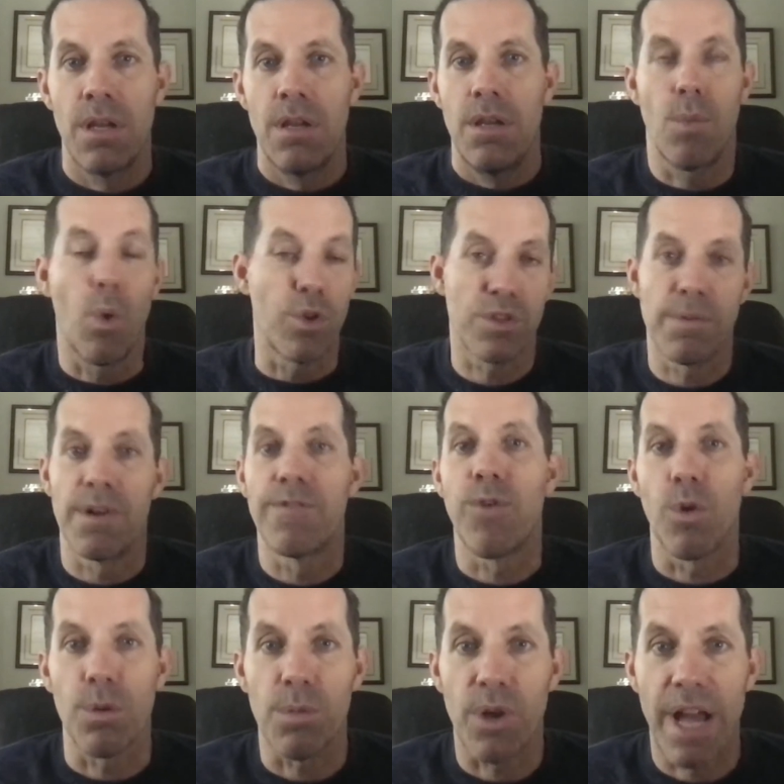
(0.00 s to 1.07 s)
or some
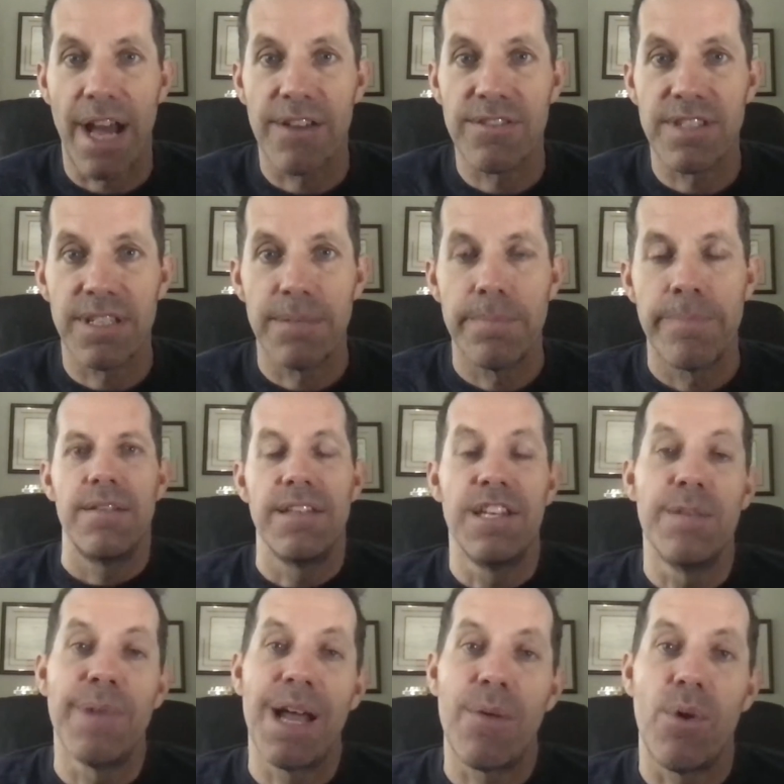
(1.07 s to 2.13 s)
affordable housing. Then you
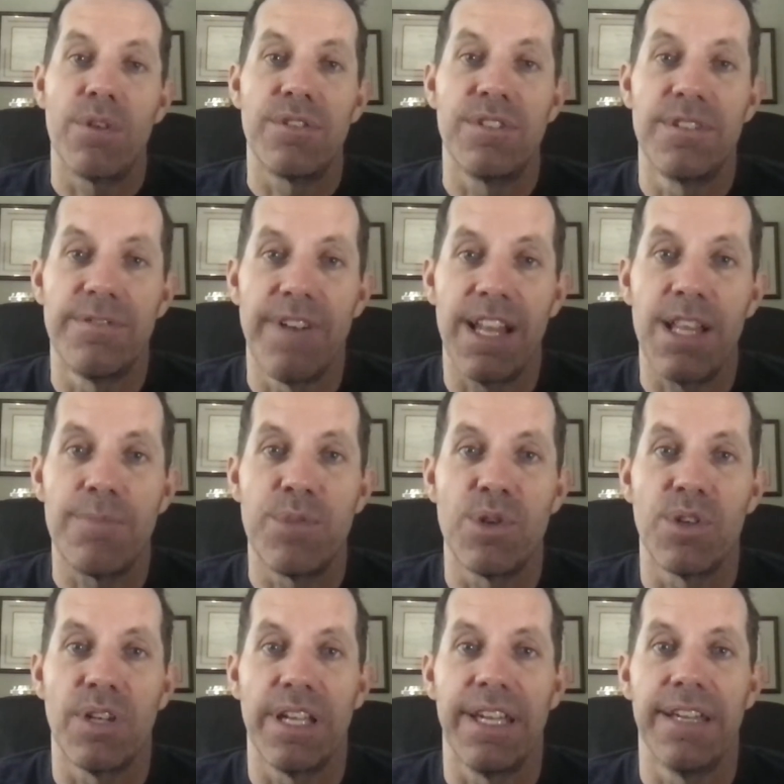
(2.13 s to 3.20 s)
might want to develop your
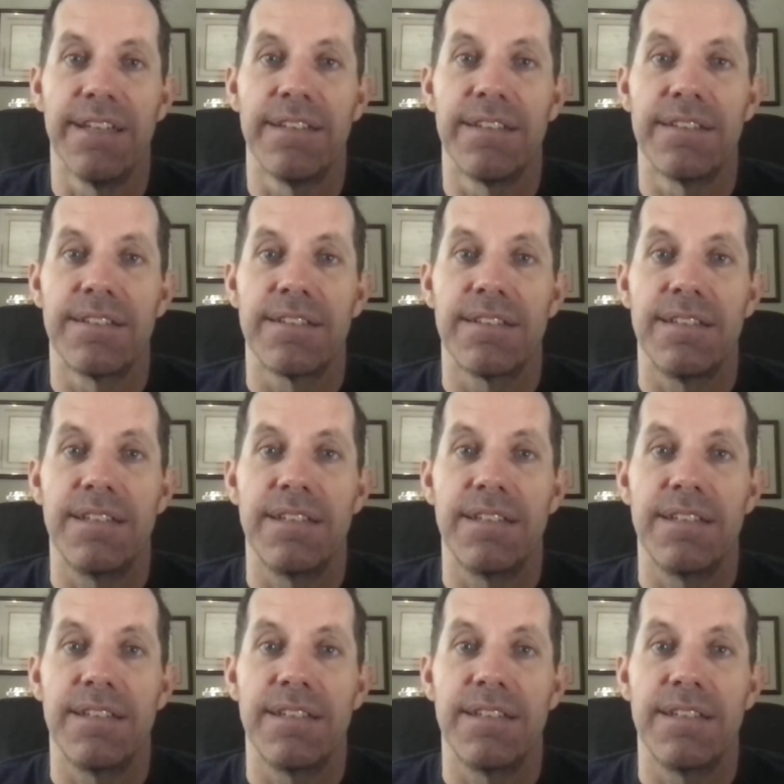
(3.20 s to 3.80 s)
land